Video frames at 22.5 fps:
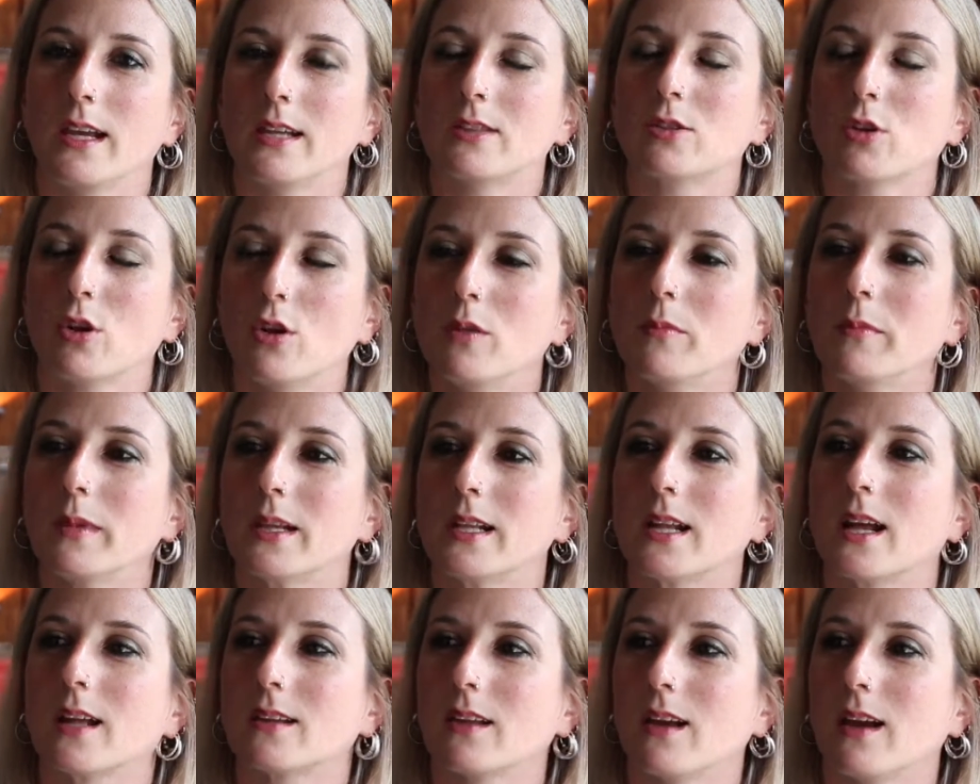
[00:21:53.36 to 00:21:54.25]
told me
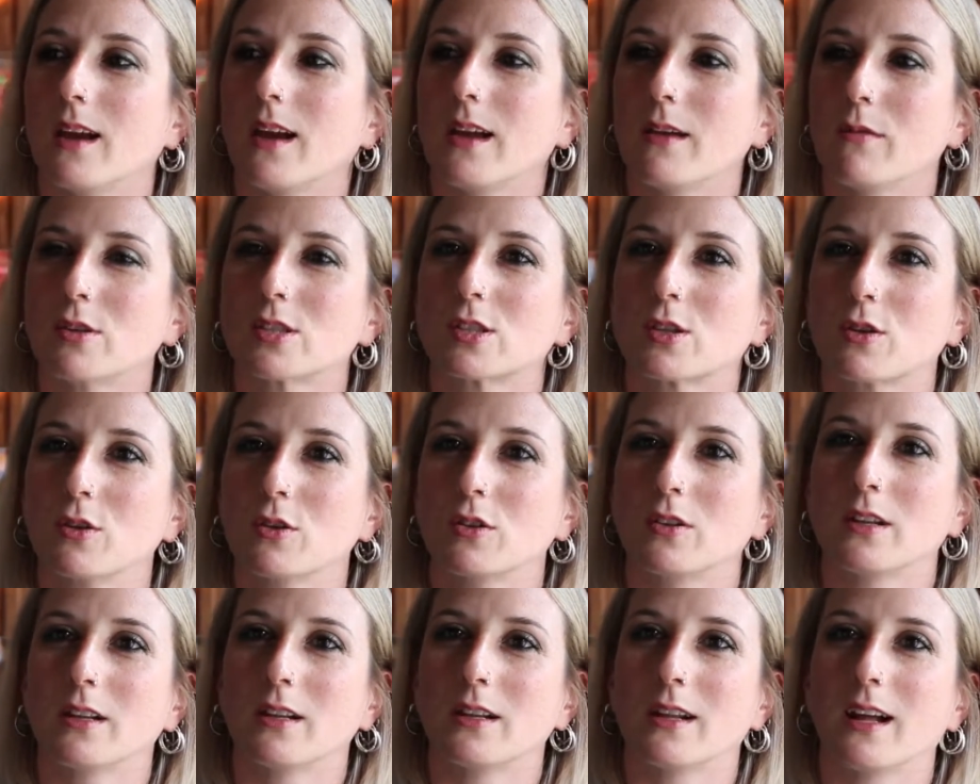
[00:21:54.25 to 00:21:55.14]
that it was good
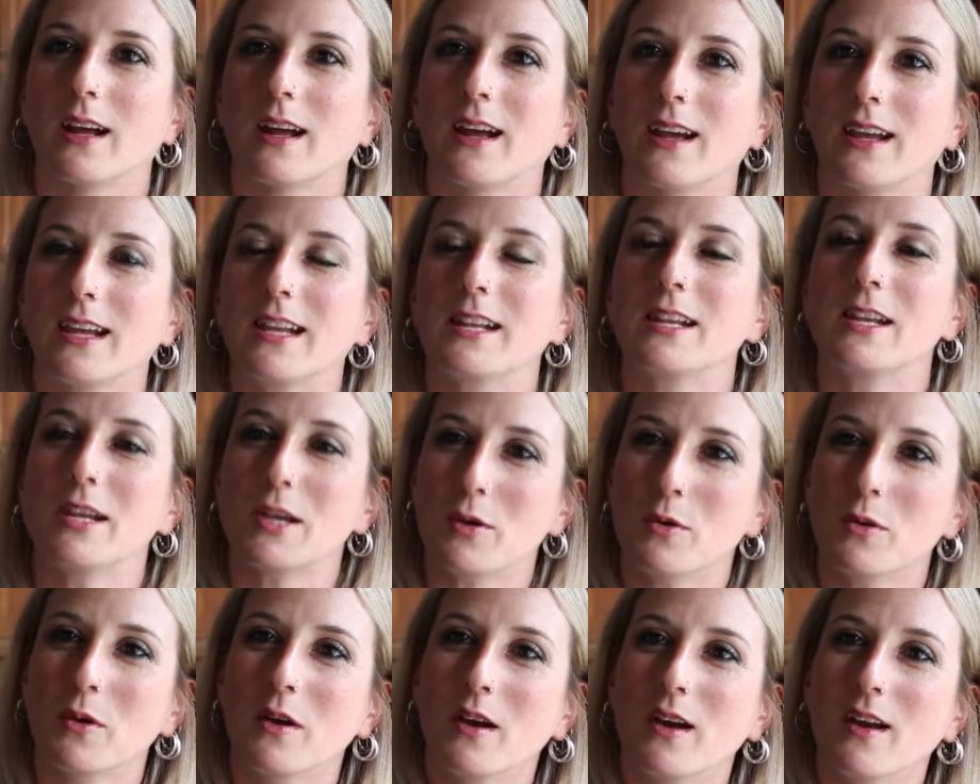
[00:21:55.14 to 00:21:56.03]
that he knew
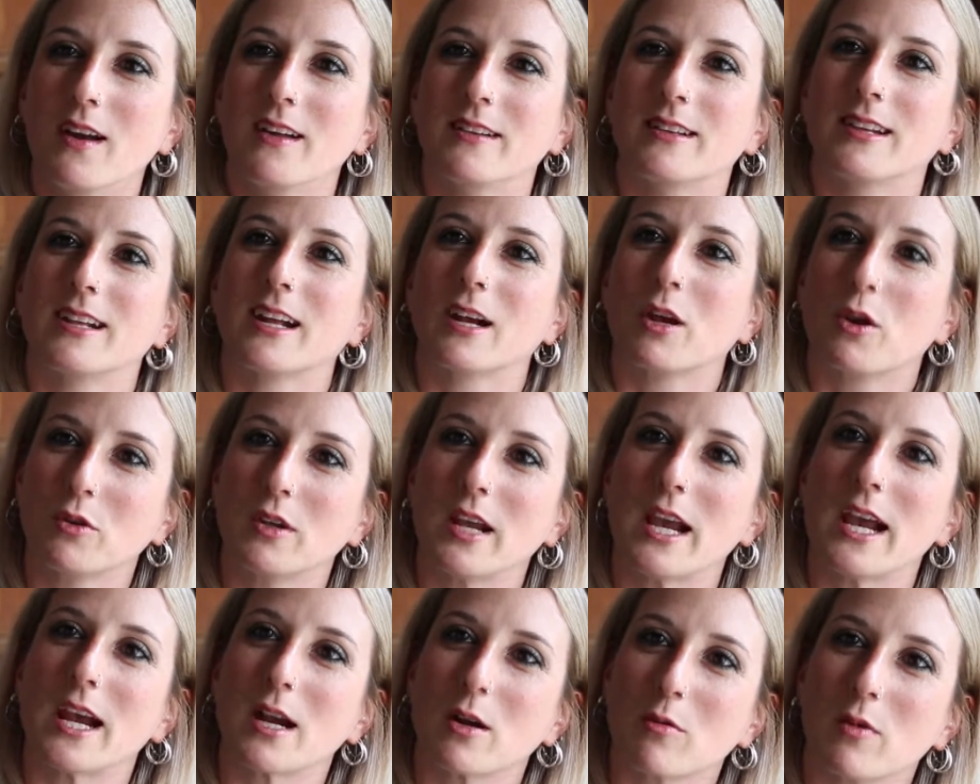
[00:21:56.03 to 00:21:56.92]
that I could
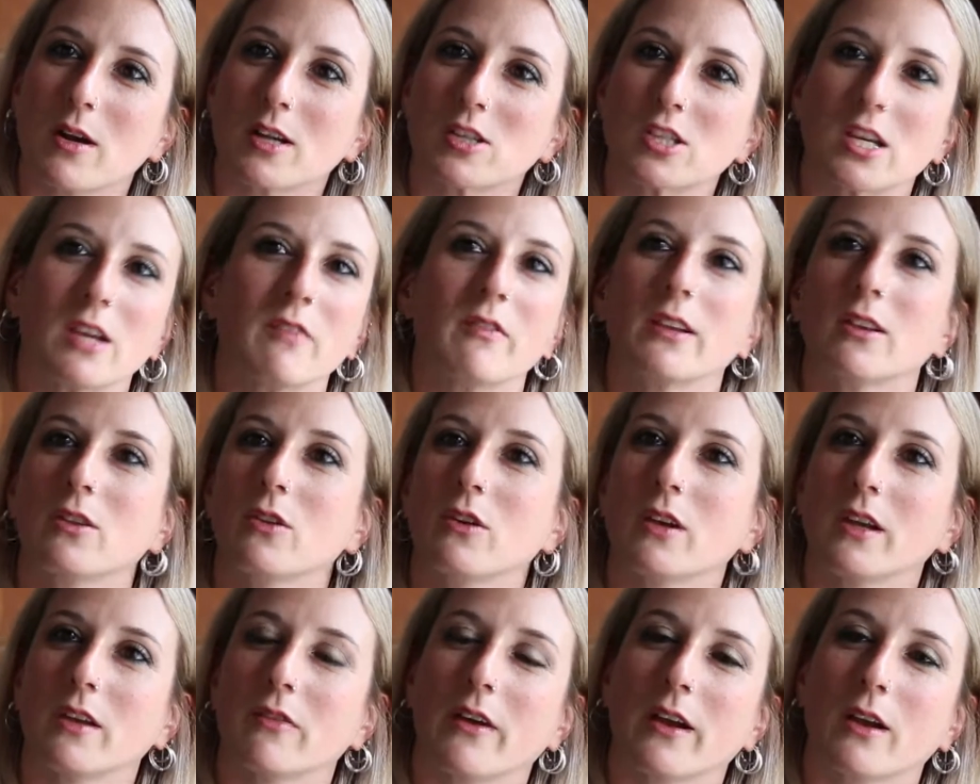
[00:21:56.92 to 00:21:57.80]
airbrush, even though
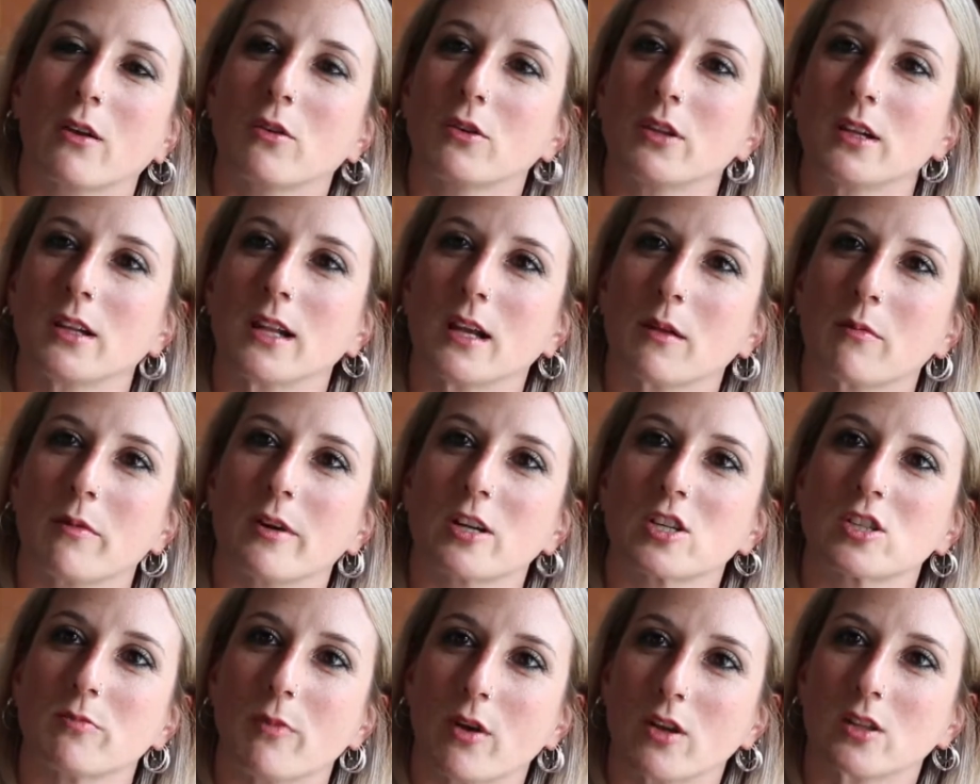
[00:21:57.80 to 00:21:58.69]
if I couldn't
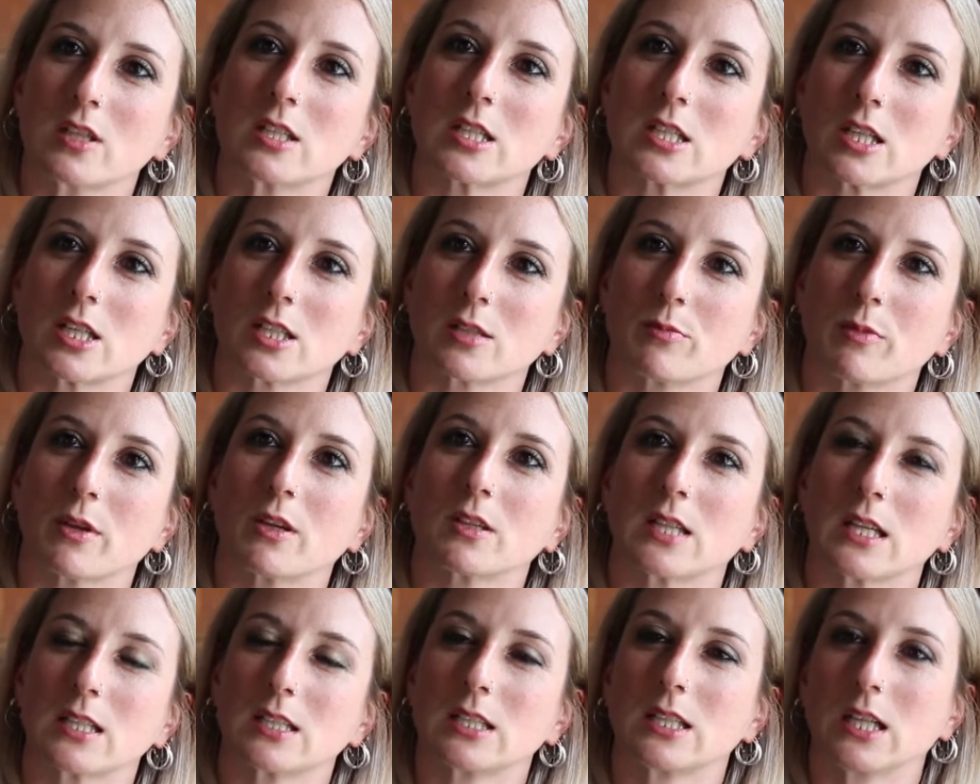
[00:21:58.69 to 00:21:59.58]
airbrush monsters, because
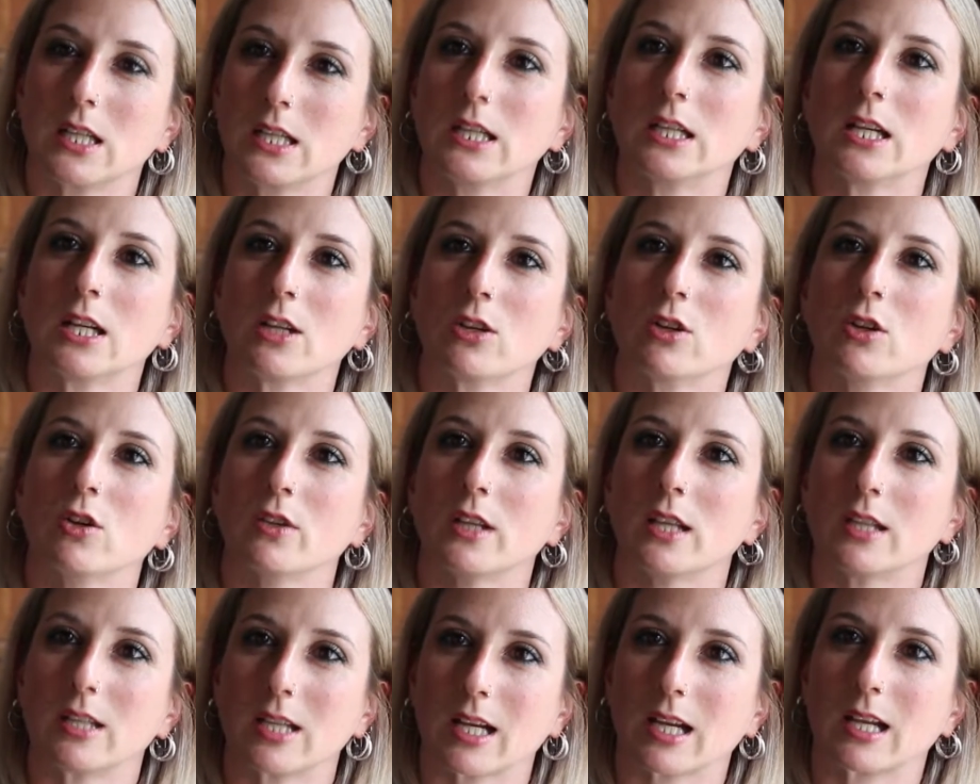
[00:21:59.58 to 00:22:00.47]
I still didn't know
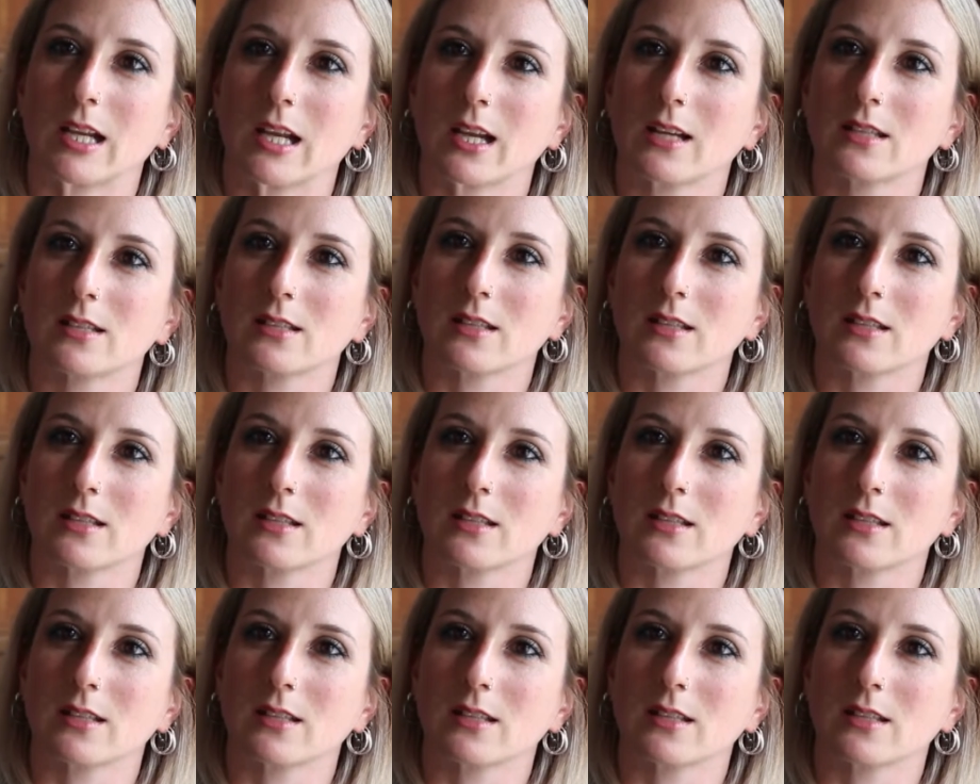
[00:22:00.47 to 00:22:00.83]
the techniques